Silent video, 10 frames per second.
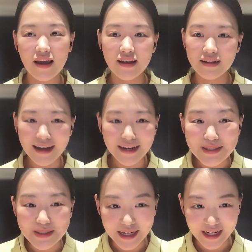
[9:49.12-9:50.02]
nice
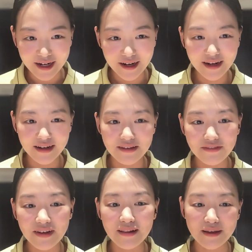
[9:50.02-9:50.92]
to hear, and I
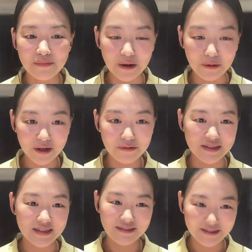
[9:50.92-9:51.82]
felt like my work
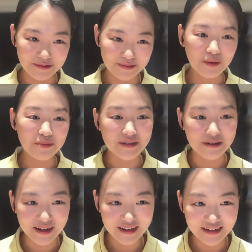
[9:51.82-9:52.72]
was properly
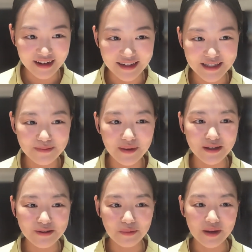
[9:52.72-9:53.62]
recognized by
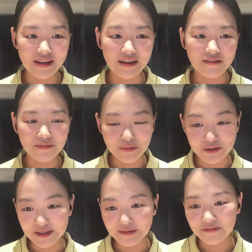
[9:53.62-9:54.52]
so many of my
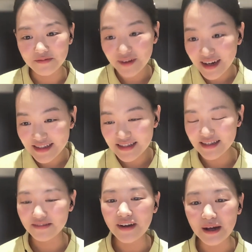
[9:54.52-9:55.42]
Muslim friends
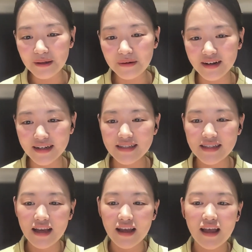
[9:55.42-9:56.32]
and followers.
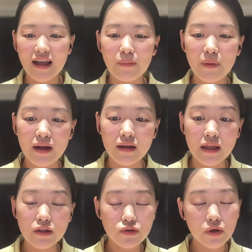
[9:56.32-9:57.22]
But
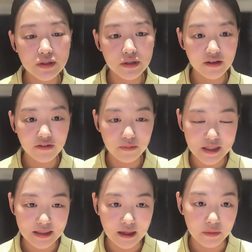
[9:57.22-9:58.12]
they do also give me
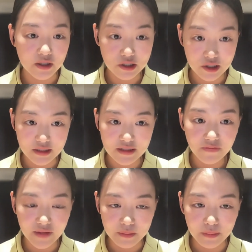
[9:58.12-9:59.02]
some constructive
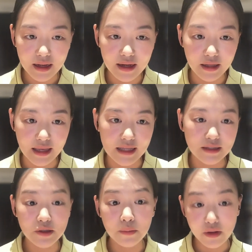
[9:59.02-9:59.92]
feedback and
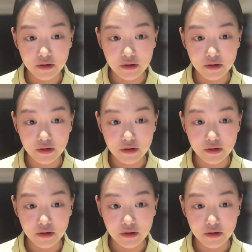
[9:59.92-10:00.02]
some other